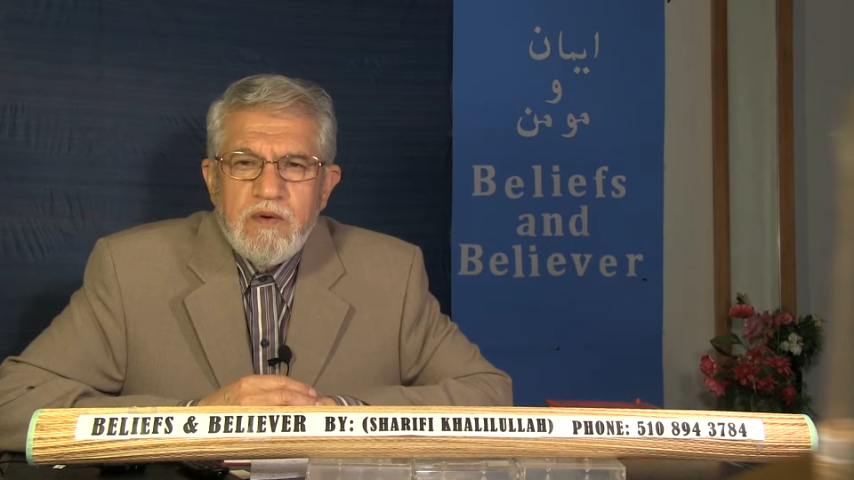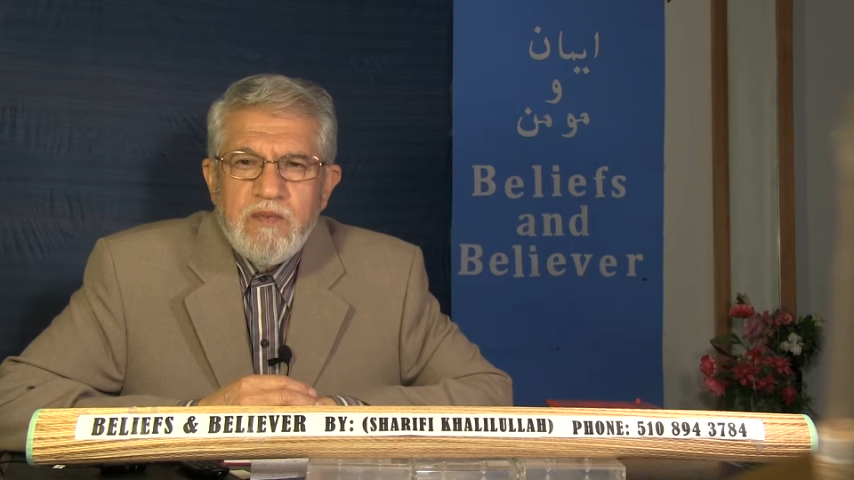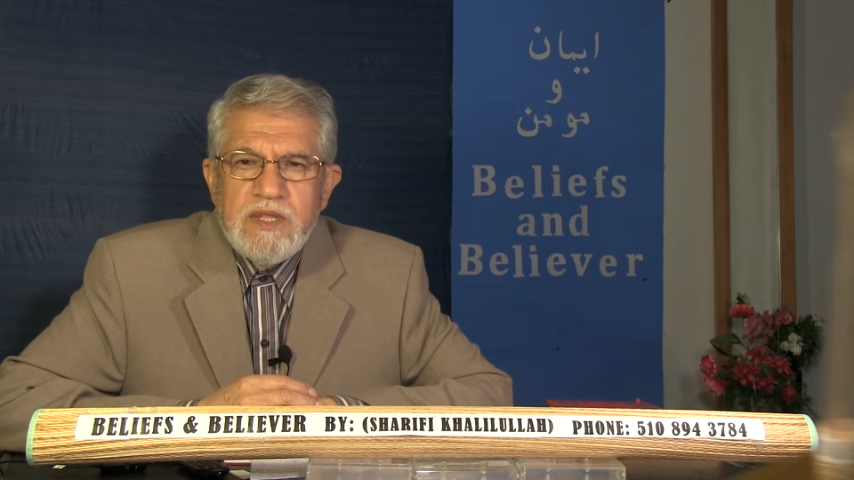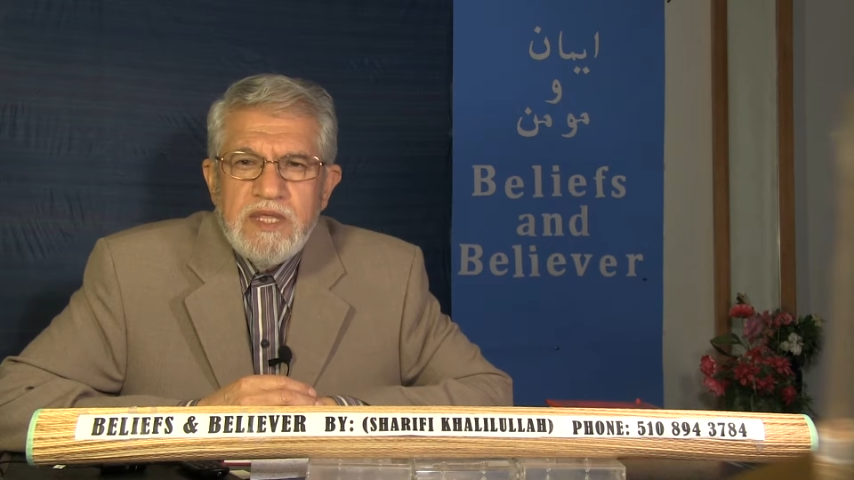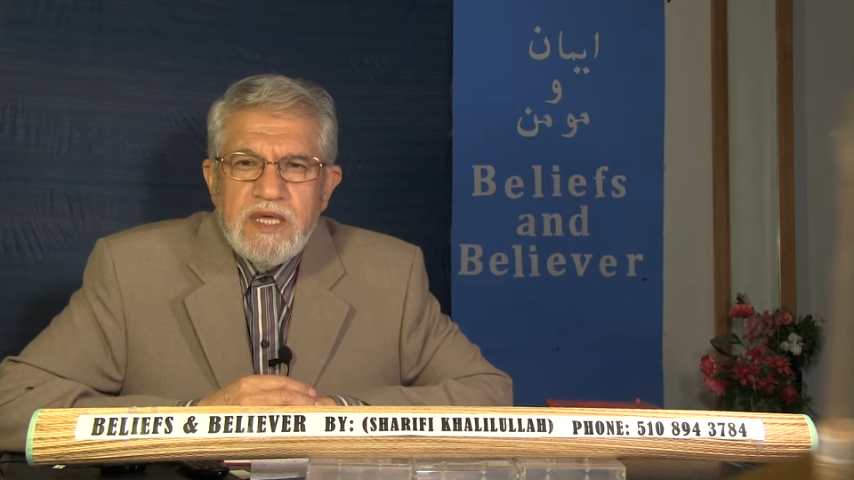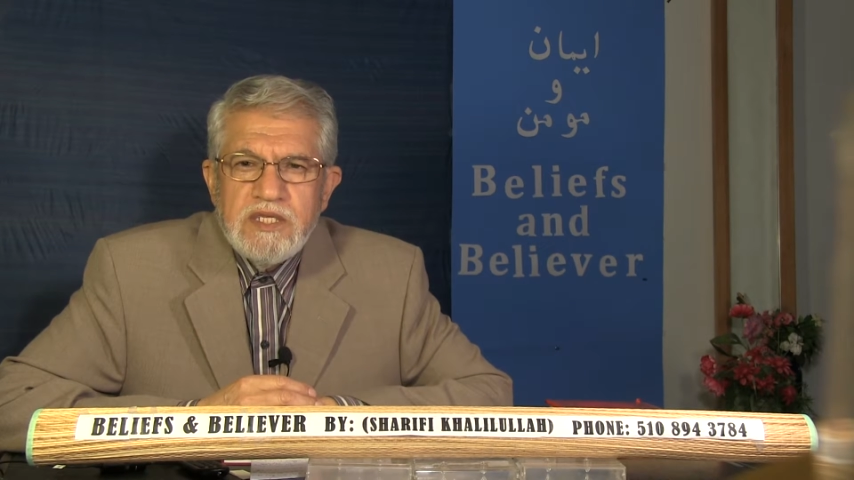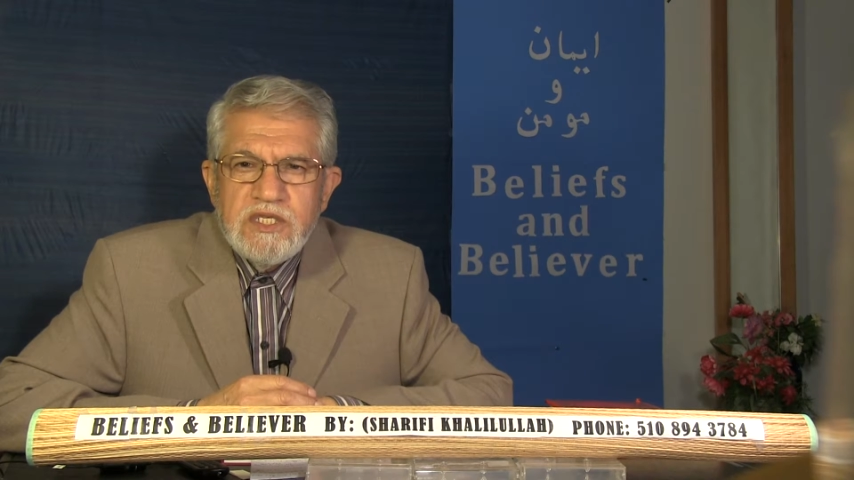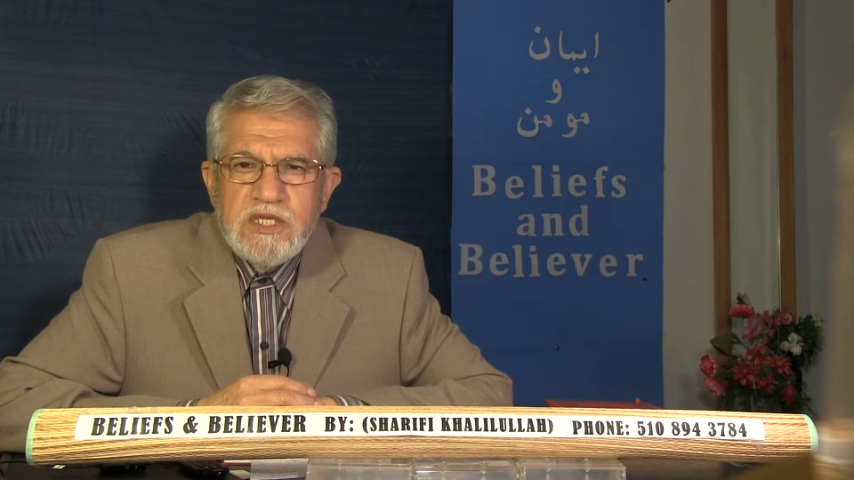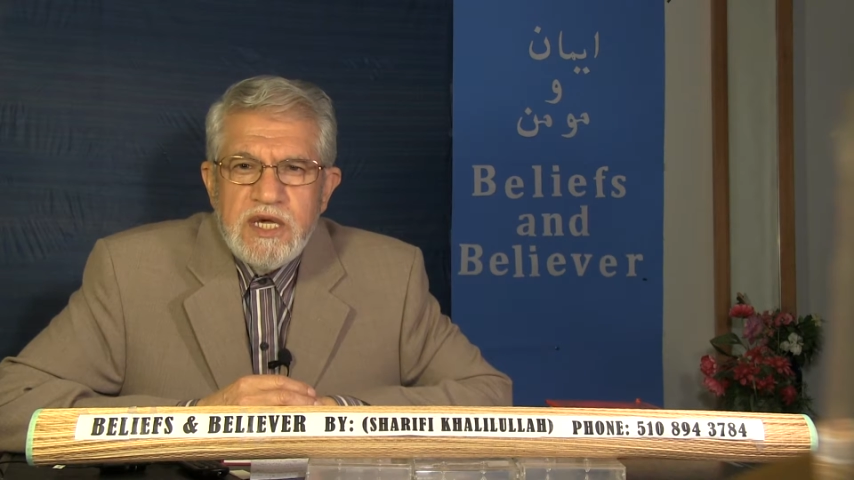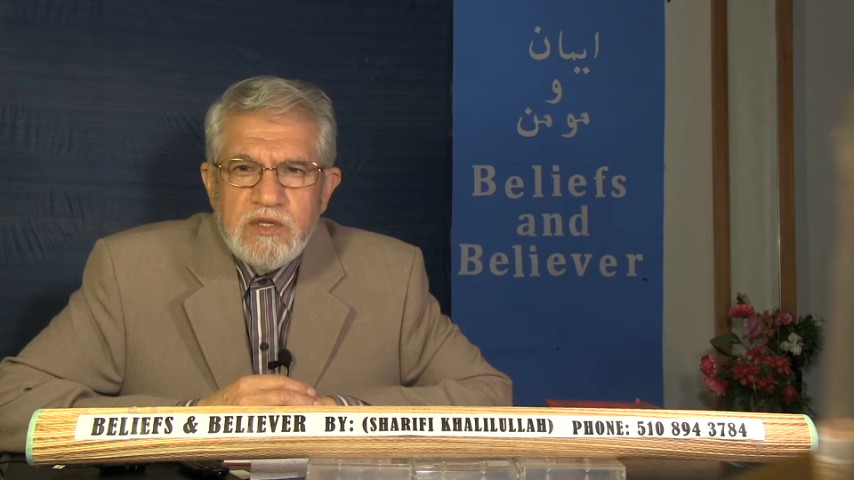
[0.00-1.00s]
what the
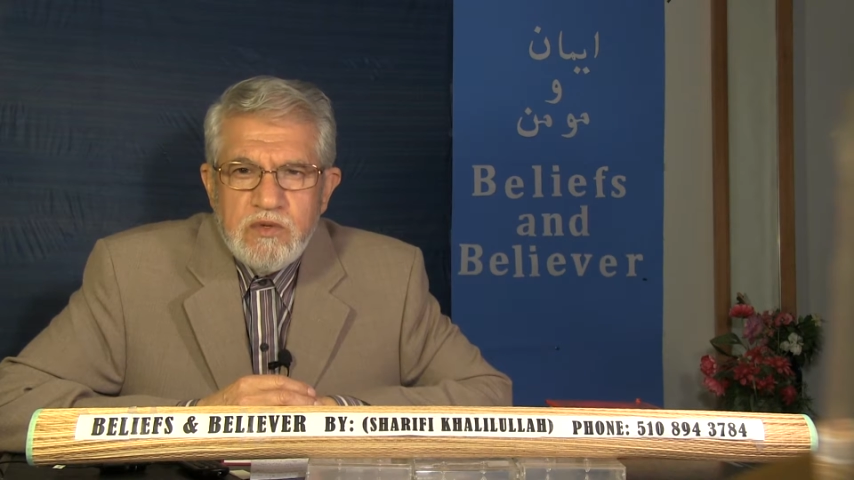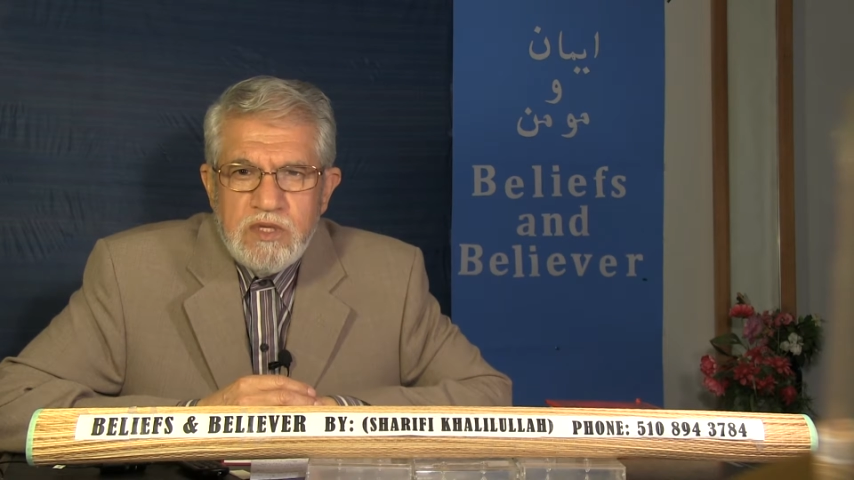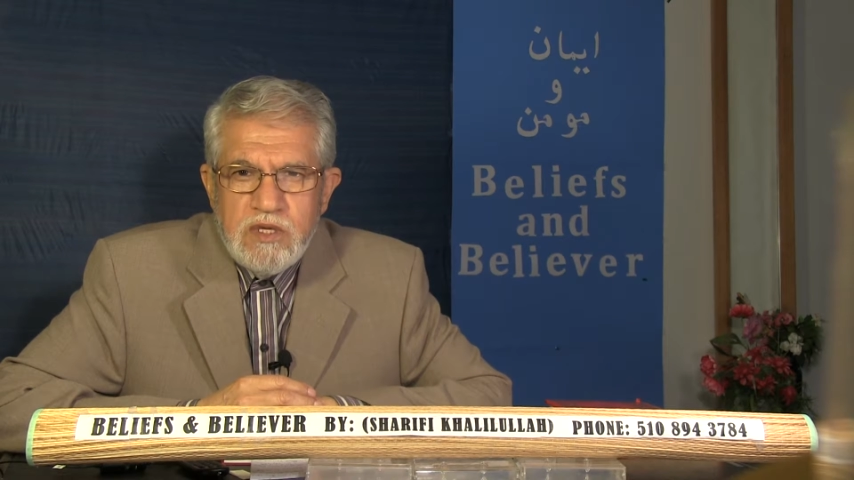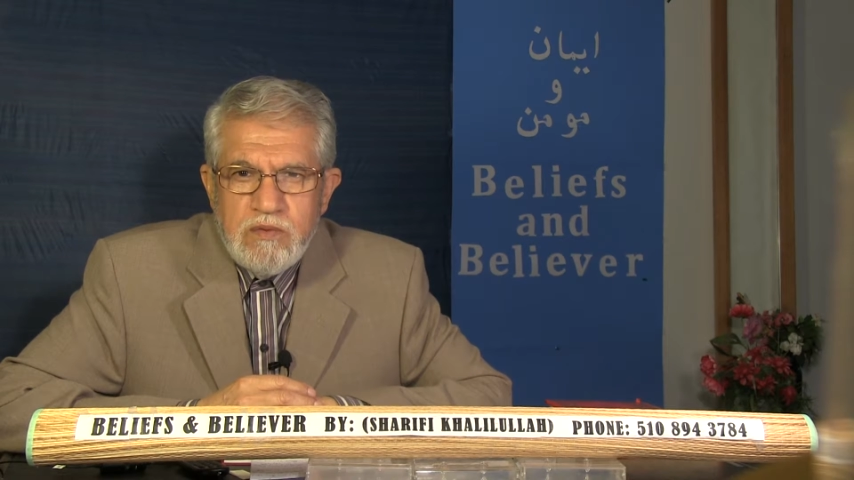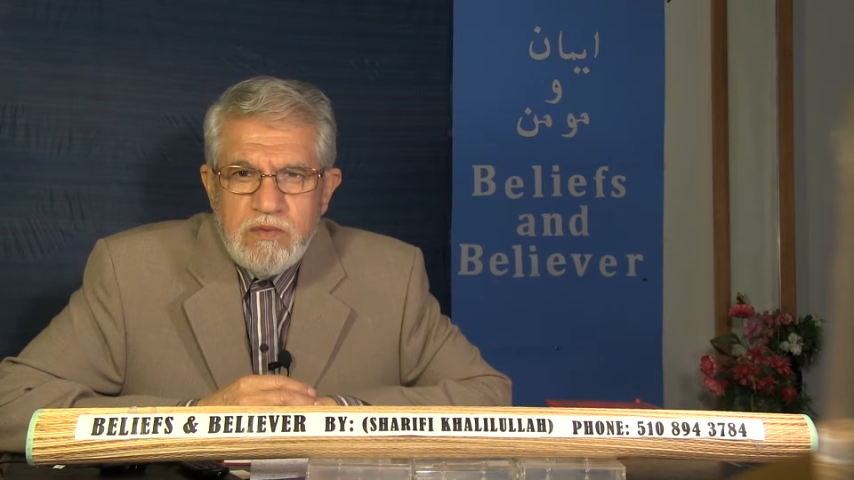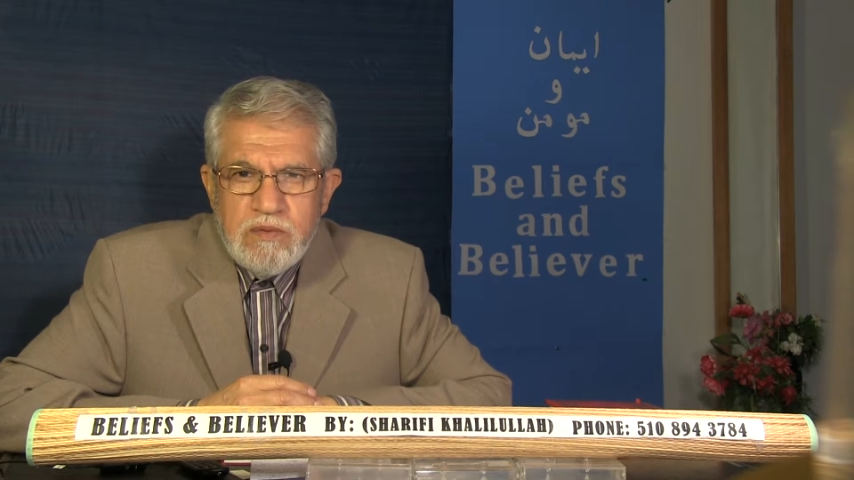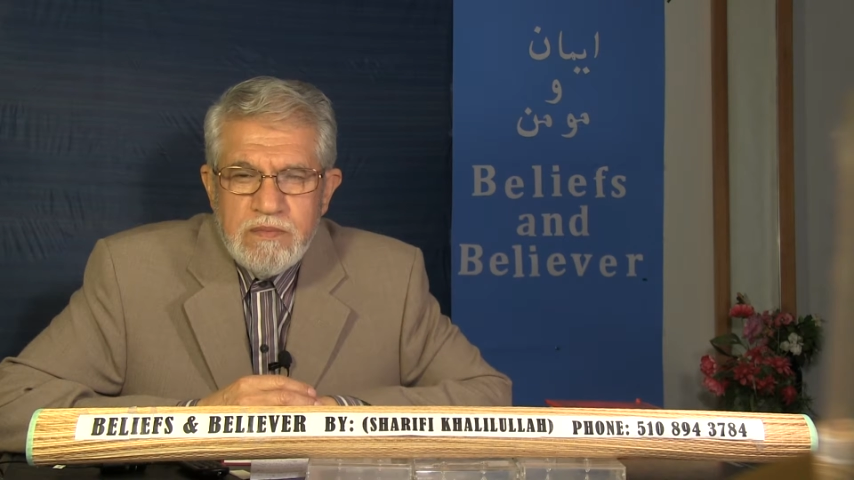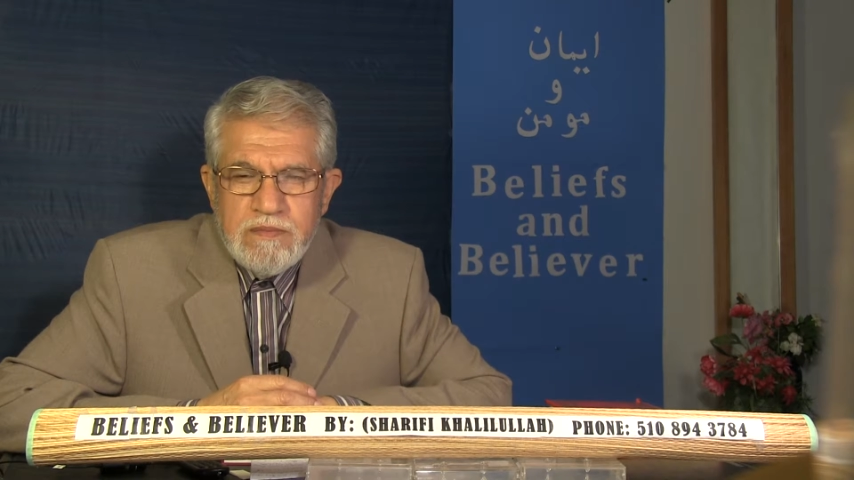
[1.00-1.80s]
engineer today do?